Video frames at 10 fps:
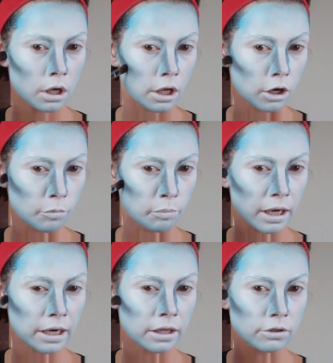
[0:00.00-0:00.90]
And I'll
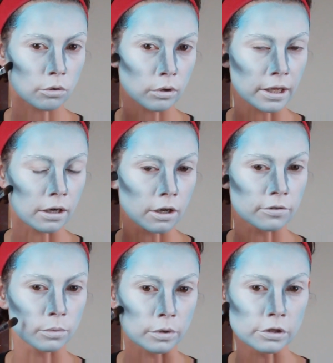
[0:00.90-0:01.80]
blend this all in
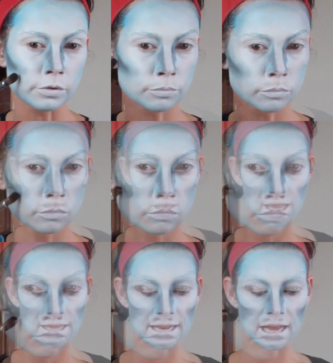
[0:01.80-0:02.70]
afterwards.
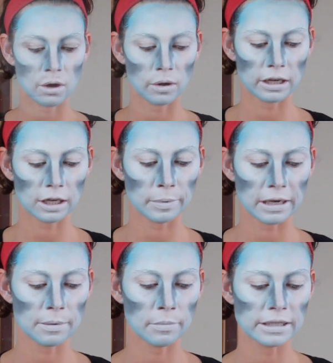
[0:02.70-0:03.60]
And now a little
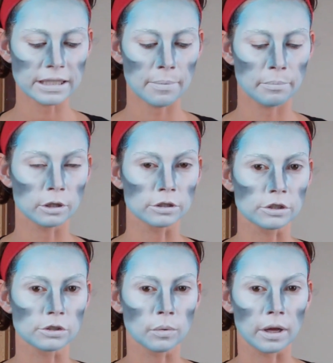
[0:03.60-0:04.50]
bit in my
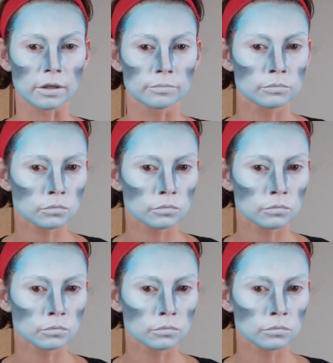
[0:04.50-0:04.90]
temples as well.